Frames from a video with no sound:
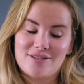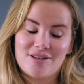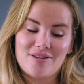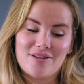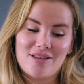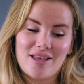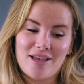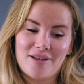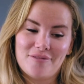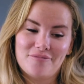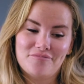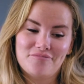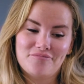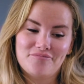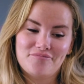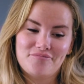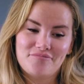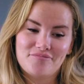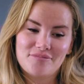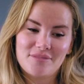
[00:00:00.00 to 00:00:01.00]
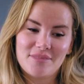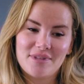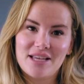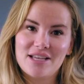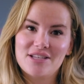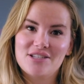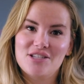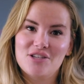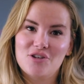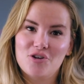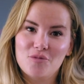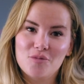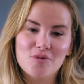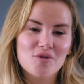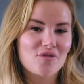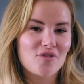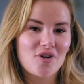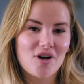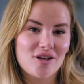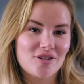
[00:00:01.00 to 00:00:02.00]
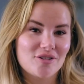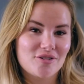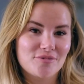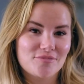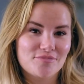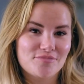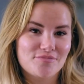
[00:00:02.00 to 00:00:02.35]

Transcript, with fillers: So, yeah. Yeah, she caught me off guard.